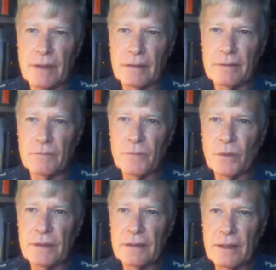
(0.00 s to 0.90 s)
The
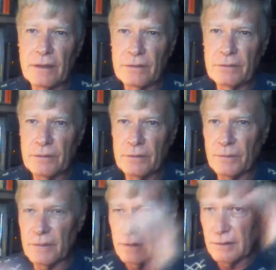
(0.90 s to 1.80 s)
more you tell,
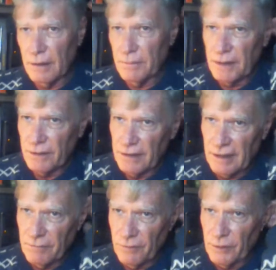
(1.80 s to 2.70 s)
you
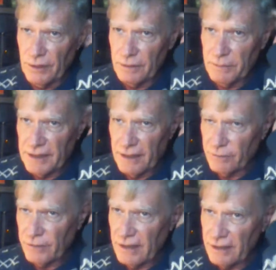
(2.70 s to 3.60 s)
got to really be
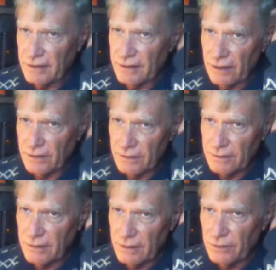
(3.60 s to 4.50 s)
careful how you tell
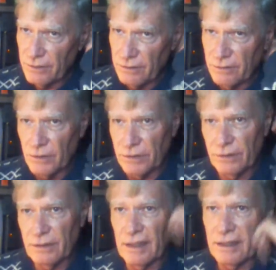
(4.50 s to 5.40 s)
it and what
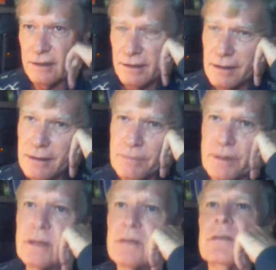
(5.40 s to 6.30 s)
you say,
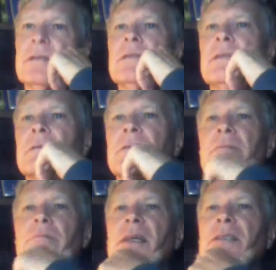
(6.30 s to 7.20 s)
because you can just
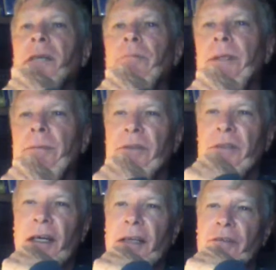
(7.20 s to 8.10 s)
mess up
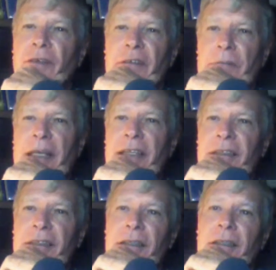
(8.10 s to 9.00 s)
people's lives very
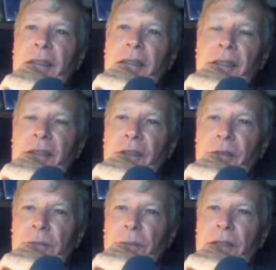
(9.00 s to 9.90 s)
badly, and
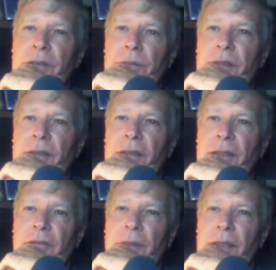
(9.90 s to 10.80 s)
you're responsible just
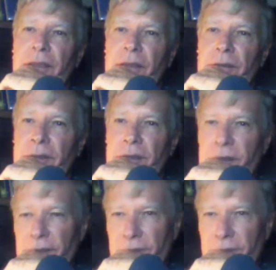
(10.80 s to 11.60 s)
like everybody else is.